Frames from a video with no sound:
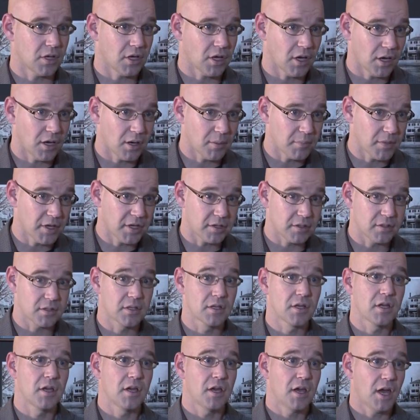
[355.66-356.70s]
I
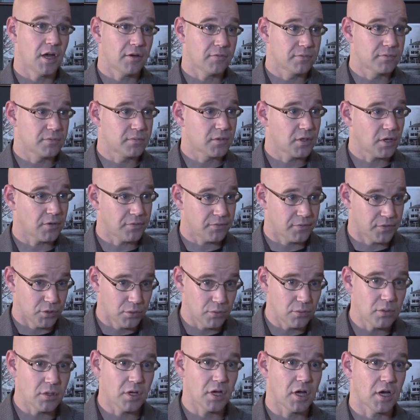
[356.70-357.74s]
have a
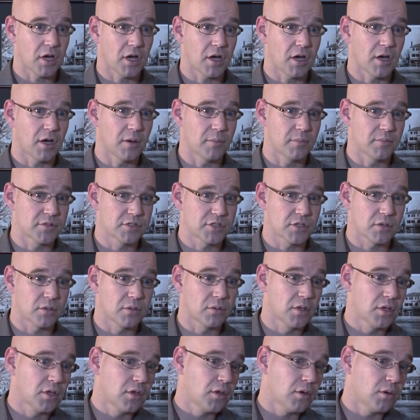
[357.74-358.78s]
few.
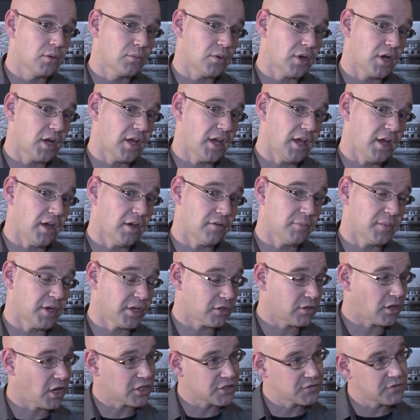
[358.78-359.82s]
So I have my
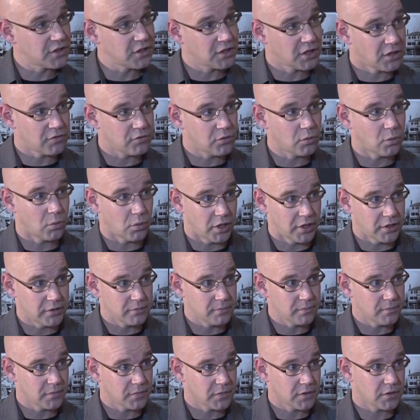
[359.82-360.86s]
CrossFit Level
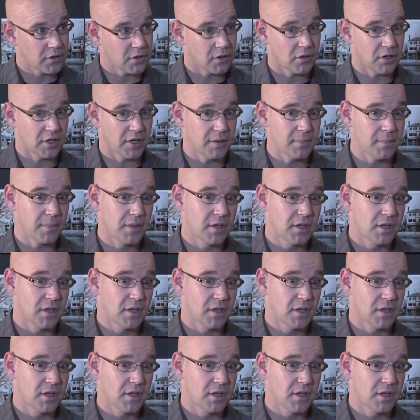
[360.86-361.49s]
1, all right,